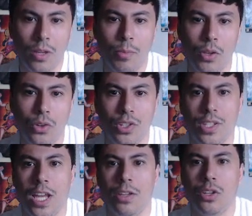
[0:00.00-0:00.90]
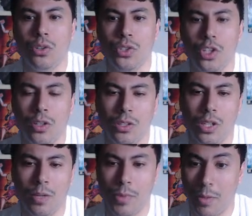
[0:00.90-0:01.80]
But not just that, you can also
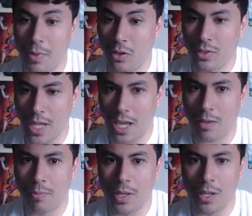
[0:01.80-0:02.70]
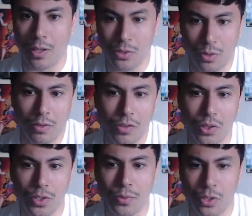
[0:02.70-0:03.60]
manipulate your deck as well, of
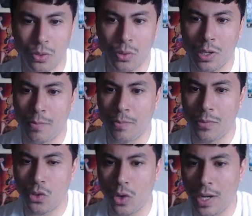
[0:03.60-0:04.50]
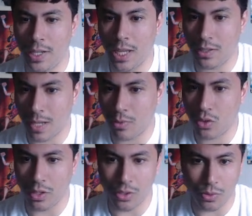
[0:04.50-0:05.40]
course, to try and get damage
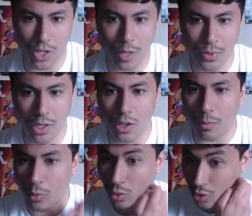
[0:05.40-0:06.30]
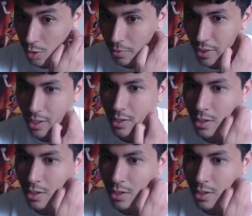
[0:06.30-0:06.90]
triggers, which helps a lot more on top of that